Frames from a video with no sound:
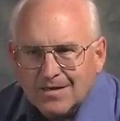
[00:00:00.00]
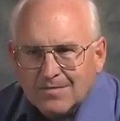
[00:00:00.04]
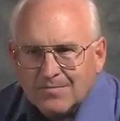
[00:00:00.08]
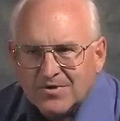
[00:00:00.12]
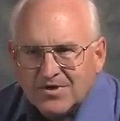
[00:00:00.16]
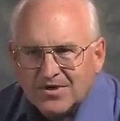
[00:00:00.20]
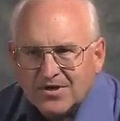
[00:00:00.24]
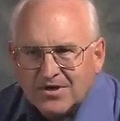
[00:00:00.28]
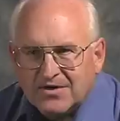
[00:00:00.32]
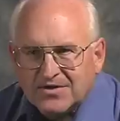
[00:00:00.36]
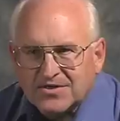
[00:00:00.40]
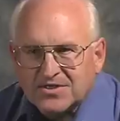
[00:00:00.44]

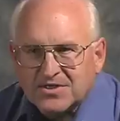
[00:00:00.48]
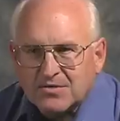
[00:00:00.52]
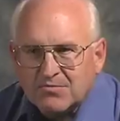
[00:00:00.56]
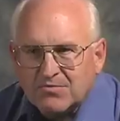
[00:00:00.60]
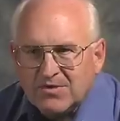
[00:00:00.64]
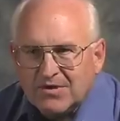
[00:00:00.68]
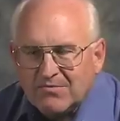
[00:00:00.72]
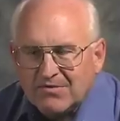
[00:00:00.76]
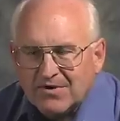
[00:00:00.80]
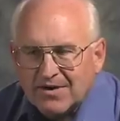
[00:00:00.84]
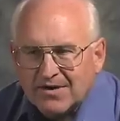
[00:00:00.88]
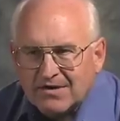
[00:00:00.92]
But also,
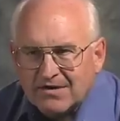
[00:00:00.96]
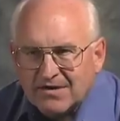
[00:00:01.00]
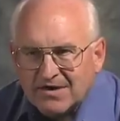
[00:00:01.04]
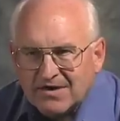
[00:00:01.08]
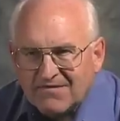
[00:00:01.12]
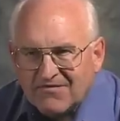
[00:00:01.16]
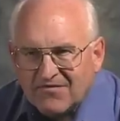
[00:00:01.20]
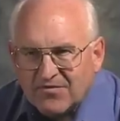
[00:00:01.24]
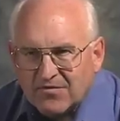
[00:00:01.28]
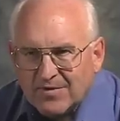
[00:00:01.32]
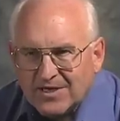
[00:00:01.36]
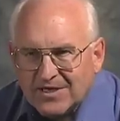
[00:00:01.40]
we want our
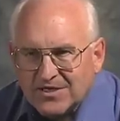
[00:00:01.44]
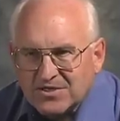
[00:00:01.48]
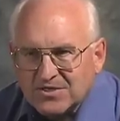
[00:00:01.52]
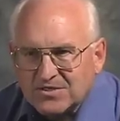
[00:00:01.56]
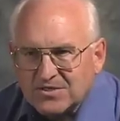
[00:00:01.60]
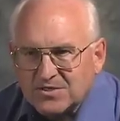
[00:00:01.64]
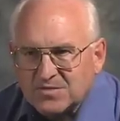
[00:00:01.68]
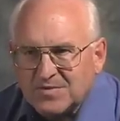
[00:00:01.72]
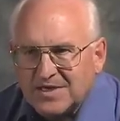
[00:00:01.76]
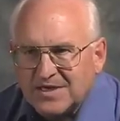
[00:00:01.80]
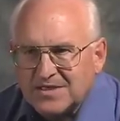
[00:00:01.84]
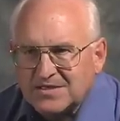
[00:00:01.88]

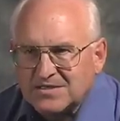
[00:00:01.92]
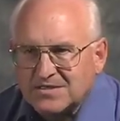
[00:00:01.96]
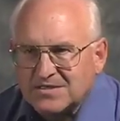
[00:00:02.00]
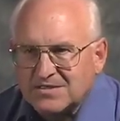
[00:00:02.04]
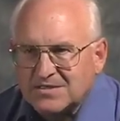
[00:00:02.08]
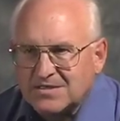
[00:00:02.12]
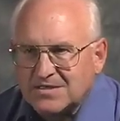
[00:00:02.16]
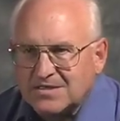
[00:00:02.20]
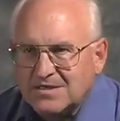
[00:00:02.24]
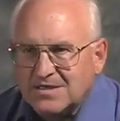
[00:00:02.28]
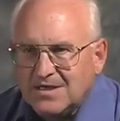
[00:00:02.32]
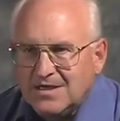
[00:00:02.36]
information
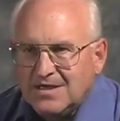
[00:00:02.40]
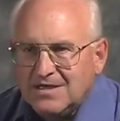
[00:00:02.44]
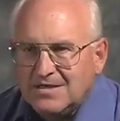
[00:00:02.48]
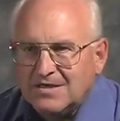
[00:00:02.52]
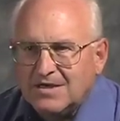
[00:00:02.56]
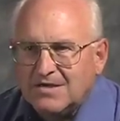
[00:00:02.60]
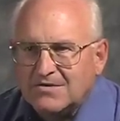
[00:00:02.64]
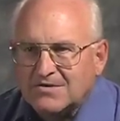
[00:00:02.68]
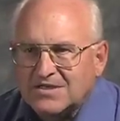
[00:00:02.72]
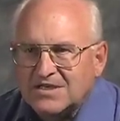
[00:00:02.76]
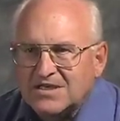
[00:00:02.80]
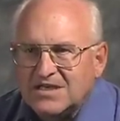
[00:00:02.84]
spaces to,
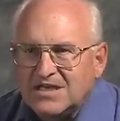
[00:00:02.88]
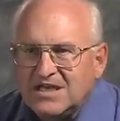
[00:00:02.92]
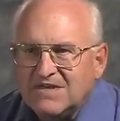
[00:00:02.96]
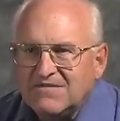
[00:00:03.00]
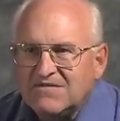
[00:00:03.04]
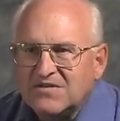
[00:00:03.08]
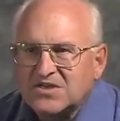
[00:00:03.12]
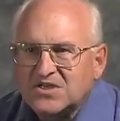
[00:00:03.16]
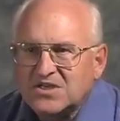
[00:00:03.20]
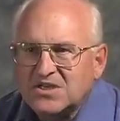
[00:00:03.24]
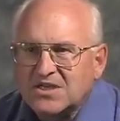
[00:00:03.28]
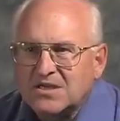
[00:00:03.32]
you know, to
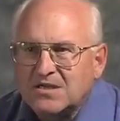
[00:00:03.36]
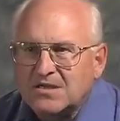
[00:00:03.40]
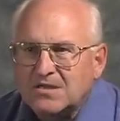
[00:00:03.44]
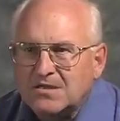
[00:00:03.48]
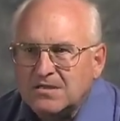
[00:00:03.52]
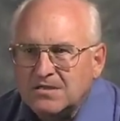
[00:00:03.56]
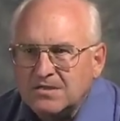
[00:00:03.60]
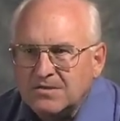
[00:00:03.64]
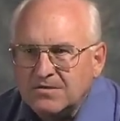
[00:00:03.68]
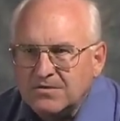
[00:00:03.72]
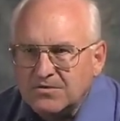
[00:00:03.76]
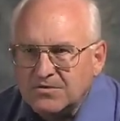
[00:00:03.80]
give us the
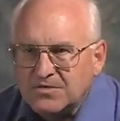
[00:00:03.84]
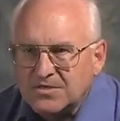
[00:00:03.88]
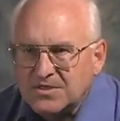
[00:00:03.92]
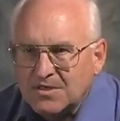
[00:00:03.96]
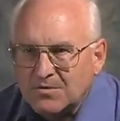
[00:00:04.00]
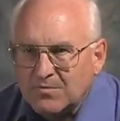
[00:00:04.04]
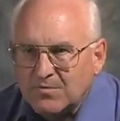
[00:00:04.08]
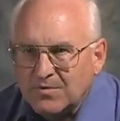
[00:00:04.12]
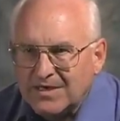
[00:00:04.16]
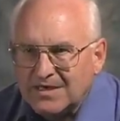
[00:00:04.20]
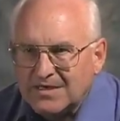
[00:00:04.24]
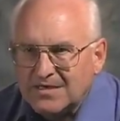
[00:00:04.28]
clues
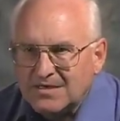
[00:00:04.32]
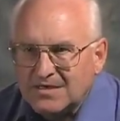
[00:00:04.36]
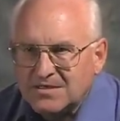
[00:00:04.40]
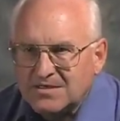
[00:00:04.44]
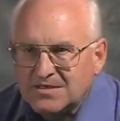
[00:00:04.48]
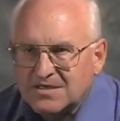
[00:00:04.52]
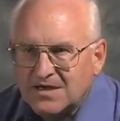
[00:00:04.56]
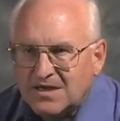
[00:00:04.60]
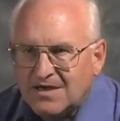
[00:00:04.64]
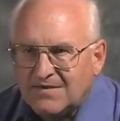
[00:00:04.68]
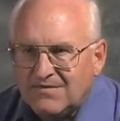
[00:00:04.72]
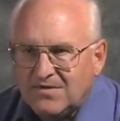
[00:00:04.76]
that we can
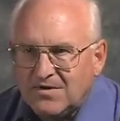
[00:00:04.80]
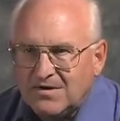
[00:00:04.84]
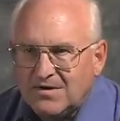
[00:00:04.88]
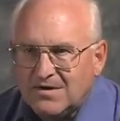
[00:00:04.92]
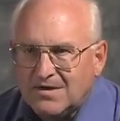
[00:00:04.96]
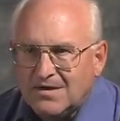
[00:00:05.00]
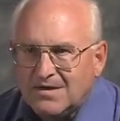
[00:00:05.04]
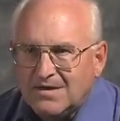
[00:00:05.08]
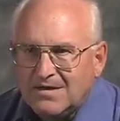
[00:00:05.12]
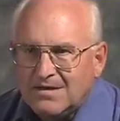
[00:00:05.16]
discover